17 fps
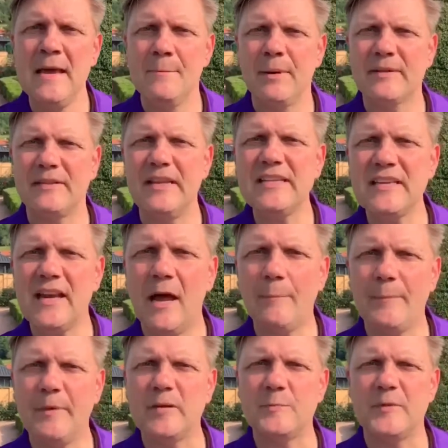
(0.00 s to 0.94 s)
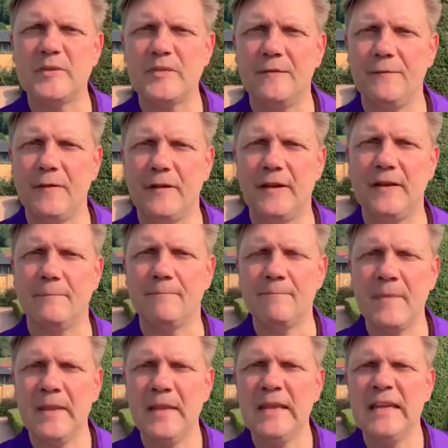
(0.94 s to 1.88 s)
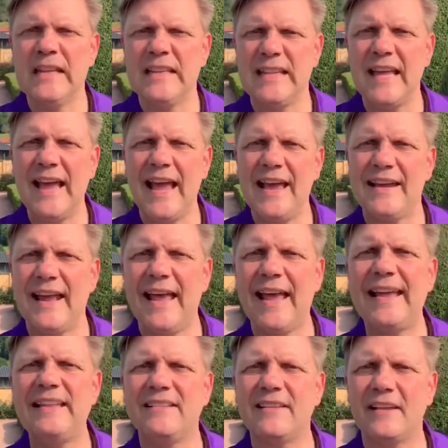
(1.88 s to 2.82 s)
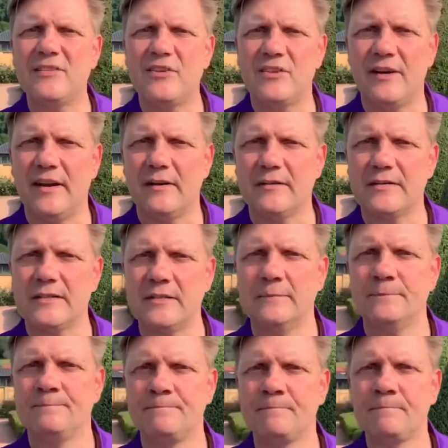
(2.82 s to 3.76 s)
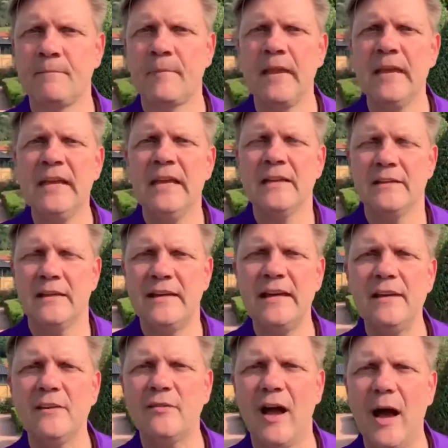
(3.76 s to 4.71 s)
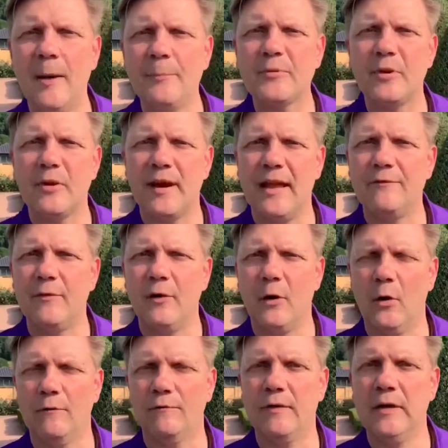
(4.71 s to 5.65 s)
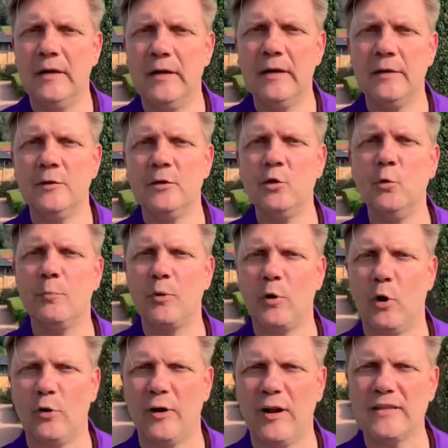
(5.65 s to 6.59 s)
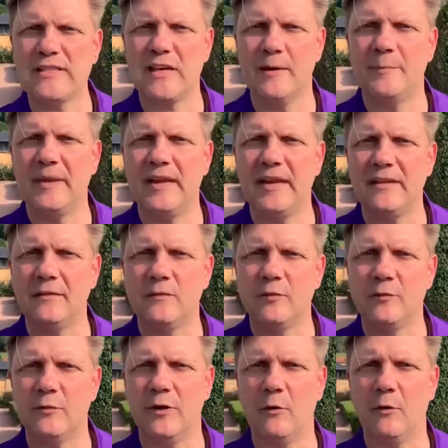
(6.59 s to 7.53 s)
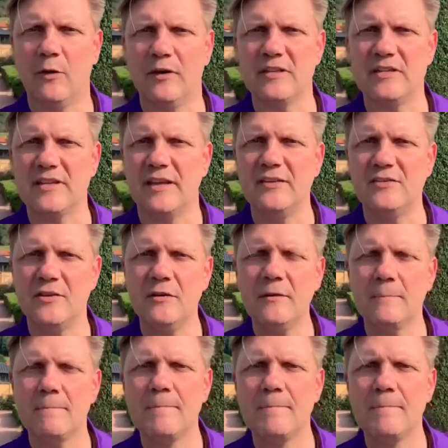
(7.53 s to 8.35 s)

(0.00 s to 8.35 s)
But this company specifically, they had eight engineers. They needed to up the level of new products coming into their organization,